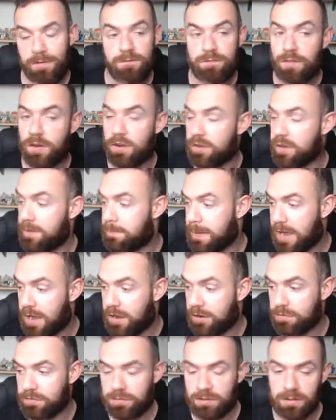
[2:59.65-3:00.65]
Very
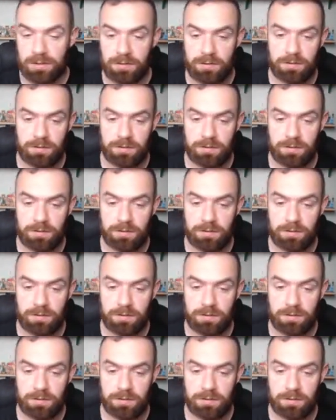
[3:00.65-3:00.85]
powerful.